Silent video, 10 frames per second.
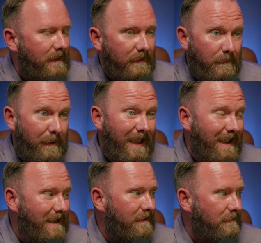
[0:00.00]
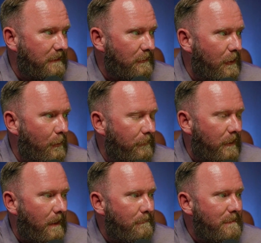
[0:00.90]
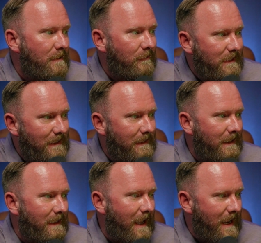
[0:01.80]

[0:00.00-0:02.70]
Now, they paid a little over $1 million an